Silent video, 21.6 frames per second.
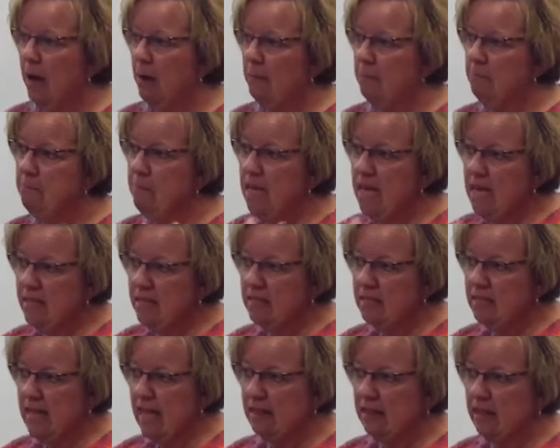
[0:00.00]

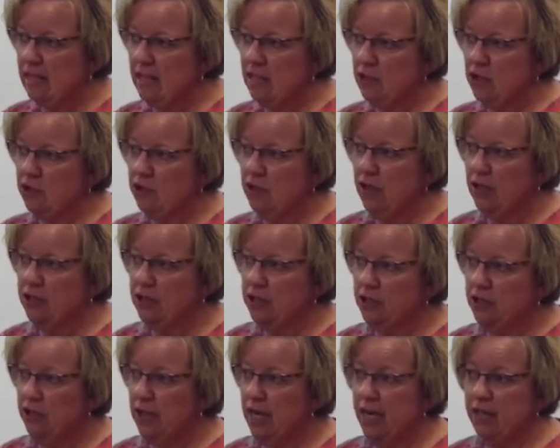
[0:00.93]
means that the
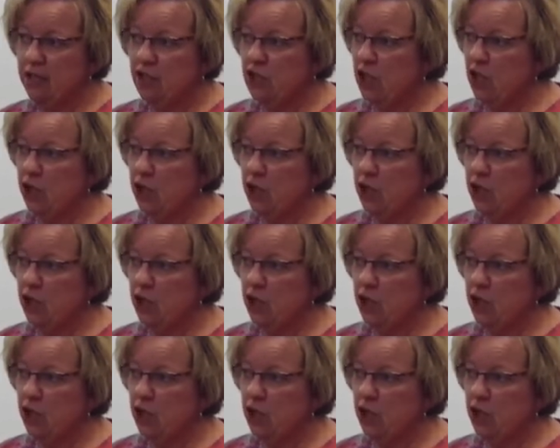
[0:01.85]
instructor has